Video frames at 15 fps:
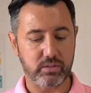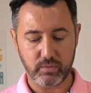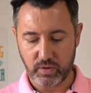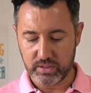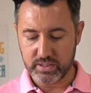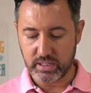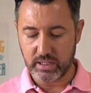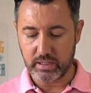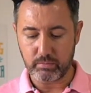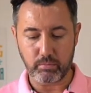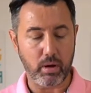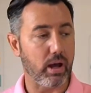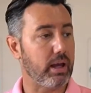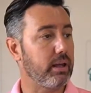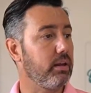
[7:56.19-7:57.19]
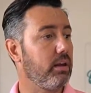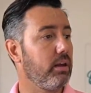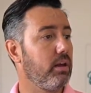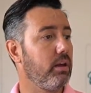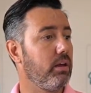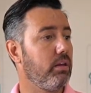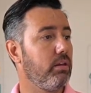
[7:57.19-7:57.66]
If I delete my
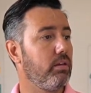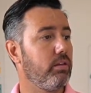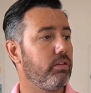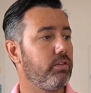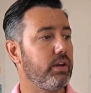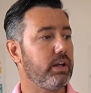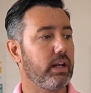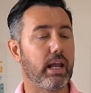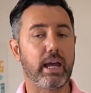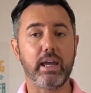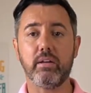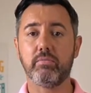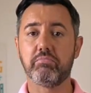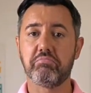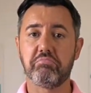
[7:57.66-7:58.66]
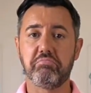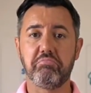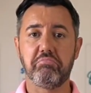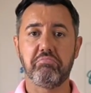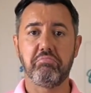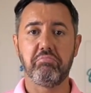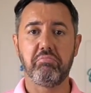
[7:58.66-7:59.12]
thinner layer,
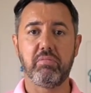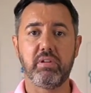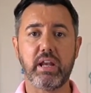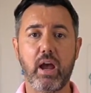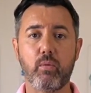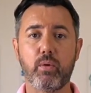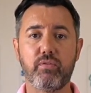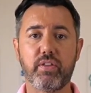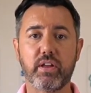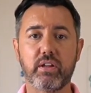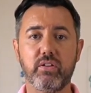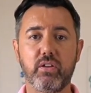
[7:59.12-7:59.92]
now we've thickened